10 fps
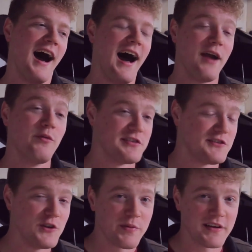I was
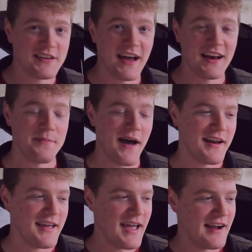super excited
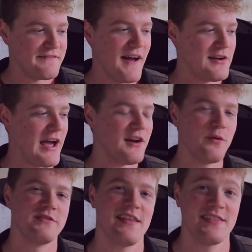about it, and I found out it
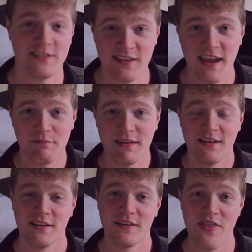was at the same
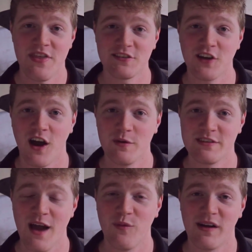dealer that this car was
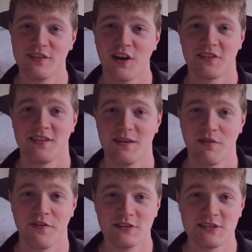at when I talked to them
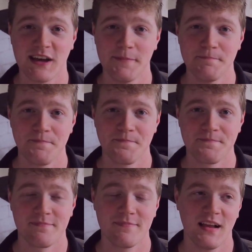the first time.
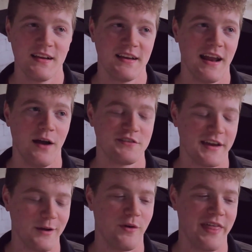And I was
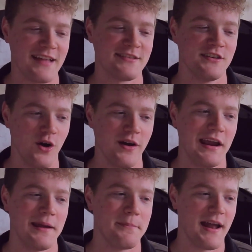like, well, that's
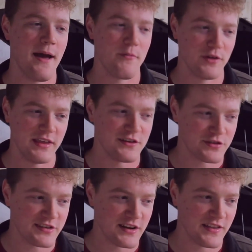annoying, but I'm really
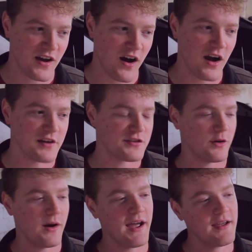interested in the car,
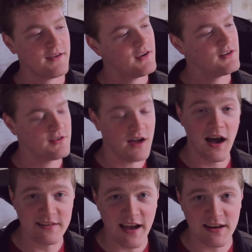so I
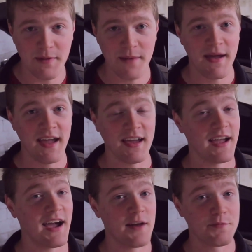contacted my bank,
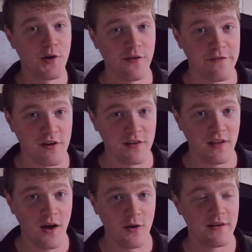I got approval for a
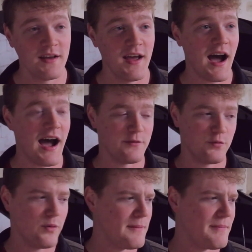loan, I
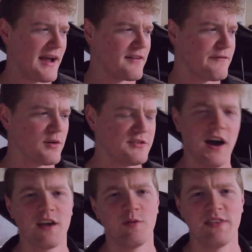went back and forth
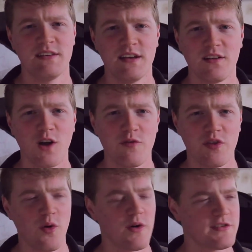talking with the dealer over
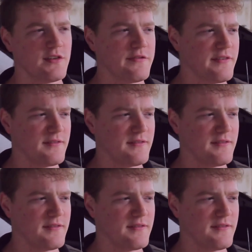the course of